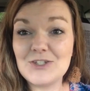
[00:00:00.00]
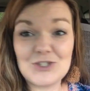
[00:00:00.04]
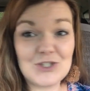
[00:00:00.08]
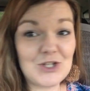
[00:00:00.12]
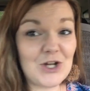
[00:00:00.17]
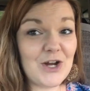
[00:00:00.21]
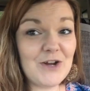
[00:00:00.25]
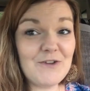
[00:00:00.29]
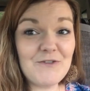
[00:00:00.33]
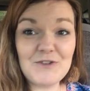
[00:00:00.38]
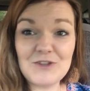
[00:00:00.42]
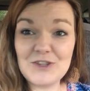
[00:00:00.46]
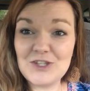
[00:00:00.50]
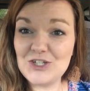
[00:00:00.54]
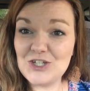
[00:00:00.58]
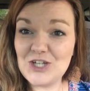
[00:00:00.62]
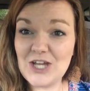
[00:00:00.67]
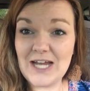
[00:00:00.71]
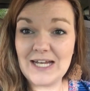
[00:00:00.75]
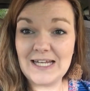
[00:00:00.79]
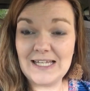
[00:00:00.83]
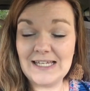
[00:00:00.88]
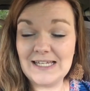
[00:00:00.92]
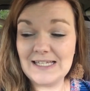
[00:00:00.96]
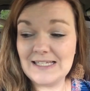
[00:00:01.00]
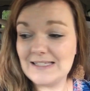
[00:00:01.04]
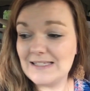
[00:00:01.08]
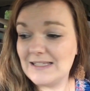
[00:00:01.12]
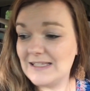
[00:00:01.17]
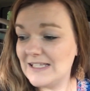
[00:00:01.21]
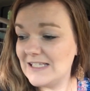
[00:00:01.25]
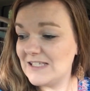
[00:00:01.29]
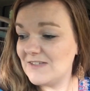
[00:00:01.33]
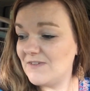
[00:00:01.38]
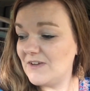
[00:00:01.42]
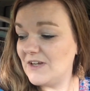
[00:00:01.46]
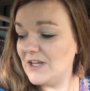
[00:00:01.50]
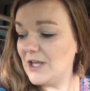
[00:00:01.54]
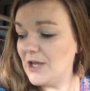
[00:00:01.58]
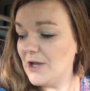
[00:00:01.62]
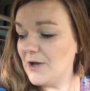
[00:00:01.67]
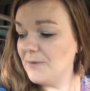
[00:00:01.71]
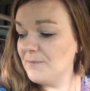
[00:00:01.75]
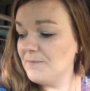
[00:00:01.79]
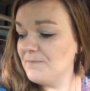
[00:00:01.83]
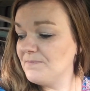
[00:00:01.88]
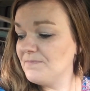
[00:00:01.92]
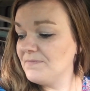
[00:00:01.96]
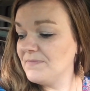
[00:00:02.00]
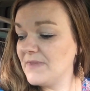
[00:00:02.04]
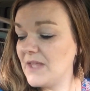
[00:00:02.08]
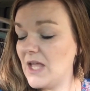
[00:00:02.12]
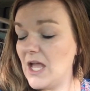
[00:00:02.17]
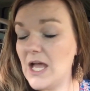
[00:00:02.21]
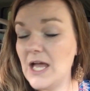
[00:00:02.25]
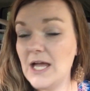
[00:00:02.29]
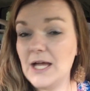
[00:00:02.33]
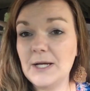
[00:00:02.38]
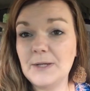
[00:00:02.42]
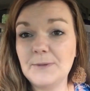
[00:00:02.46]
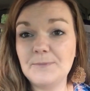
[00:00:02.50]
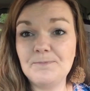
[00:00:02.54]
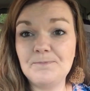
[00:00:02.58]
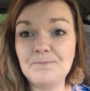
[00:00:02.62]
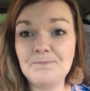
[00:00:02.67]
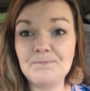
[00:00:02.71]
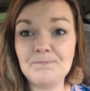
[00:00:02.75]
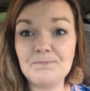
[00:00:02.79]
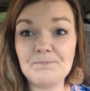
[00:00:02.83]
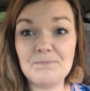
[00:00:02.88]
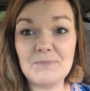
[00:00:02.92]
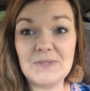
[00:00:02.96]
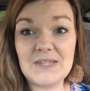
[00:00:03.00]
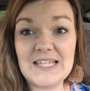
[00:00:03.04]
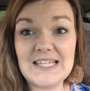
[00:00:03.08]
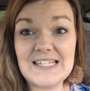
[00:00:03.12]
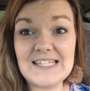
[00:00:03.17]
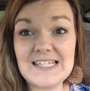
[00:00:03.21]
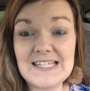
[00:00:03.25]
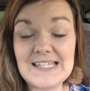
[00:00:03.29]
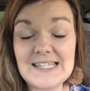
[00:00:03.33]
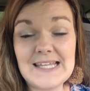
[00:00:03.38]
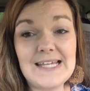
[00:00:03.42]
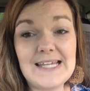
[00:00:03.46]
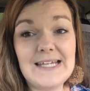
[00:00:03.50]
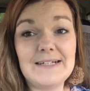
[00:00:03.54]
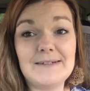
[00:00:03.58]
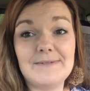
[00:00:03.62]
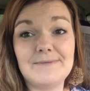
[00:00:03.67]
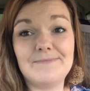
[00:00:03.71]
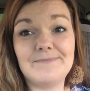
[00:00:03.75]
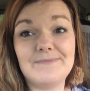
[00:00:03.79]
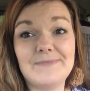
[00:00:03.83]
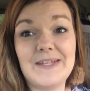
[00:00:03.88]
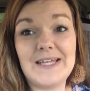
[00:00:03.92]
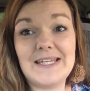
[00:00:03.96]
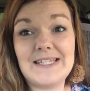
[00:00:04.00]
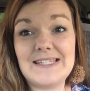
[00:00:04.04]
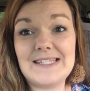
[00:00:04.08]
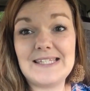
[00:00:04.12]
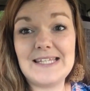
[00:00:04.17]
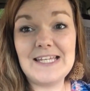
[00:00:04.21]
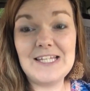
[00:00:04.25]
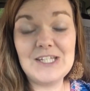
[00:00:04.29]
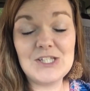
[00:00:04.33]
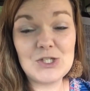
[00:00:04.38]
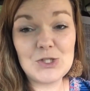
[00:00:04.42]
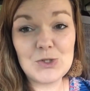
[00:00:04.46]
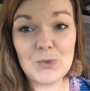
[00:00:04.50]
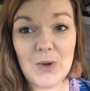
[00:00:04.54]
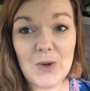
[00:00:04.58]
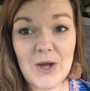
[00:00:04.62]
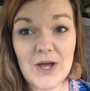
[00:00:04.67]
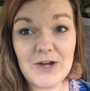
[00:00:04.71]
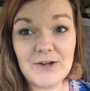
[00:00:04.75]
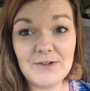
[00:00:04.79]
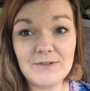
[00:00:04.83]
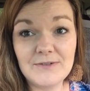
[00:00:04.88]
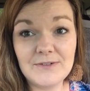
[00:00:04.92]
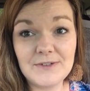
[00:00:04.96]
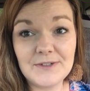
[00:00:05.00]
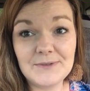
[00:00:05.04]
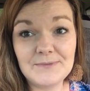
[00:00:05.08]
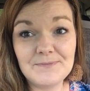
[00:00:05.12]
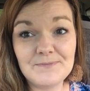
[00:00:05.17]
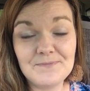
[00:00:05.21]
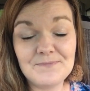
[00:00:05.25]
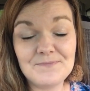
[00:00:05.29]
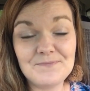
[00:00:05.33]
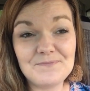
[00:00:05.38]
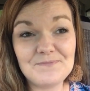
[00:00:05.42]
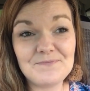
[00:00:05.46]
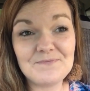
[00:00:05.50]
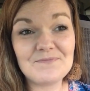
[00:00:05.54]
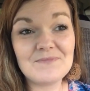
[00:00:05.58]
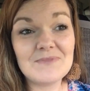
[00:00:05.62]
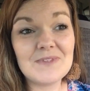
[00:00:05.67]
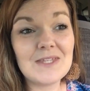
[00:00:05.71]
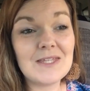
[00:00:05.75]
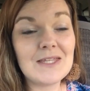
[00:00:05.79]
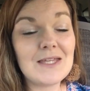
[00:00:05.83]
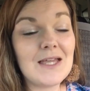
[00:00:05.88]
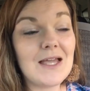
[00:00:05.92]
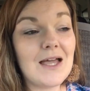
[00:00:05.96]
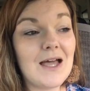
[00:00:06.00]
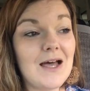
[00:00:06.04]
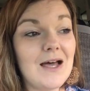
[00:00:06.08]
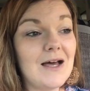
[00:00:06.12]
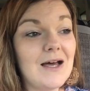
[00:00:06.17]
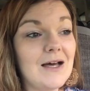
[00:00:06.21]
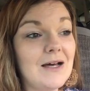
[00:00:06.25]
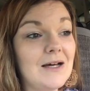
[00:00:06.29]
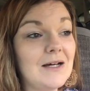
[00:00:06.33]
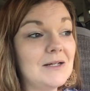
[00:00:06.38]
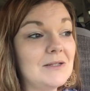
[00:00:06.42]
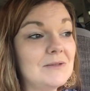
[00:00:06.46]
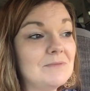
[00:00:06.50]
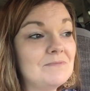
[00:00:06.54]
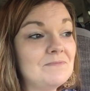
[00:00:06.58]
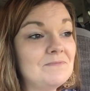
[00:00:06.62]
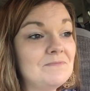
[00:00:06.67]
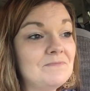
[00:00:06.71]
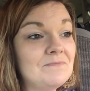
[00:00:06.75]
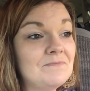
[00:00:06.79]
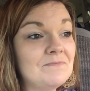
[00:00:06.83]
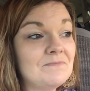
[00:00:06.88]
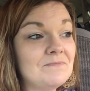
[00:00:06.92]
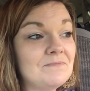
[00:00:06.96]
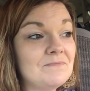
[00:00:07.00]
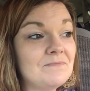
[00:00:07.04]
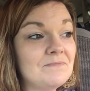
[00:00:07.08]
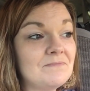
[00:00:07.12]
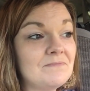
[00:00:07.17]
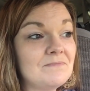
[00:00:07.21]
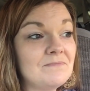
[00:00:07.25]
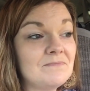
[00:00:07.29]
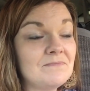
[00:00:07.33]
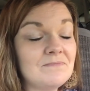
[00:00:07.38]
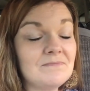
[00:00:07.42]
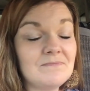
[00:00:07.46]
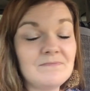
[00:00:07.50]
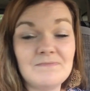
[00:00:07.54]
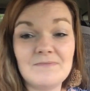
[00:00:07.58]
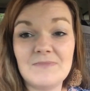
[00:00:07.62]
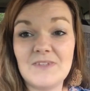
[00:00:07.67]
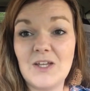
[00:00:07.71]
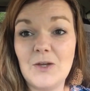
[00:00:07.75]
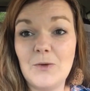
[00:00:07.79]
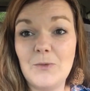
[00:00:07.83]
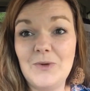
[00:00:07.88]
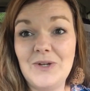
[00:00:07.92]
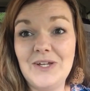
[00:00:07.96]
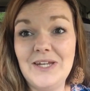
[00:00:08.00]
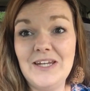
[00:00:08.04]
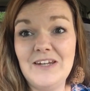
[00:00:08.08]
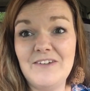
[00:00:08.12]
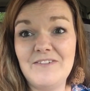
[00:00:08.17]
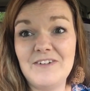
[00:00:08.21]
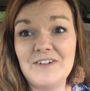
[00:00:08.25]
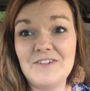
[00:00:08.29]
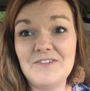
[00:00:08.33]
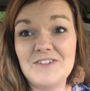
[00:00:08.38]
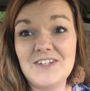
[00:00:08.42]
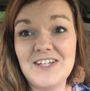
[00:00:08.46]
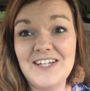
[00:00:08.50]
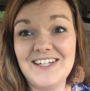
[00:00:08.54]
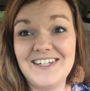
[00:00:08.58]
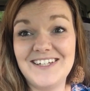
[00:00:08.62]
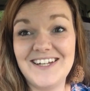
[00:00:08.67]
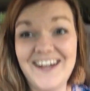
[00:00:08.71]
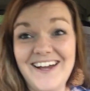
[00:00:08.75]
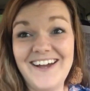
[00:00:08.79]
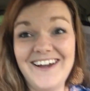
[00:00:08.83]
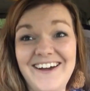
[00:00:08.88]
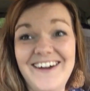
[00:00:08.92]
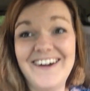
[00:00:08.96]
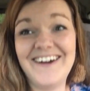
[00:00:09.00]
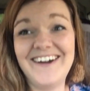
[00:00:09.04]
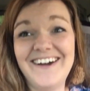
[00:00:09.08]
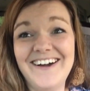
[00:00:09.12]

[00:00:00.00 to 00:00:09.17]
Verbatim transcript: sorry for the chattiness in this video, um, but this is it. It seats twelve, um, and we need a fifteen. I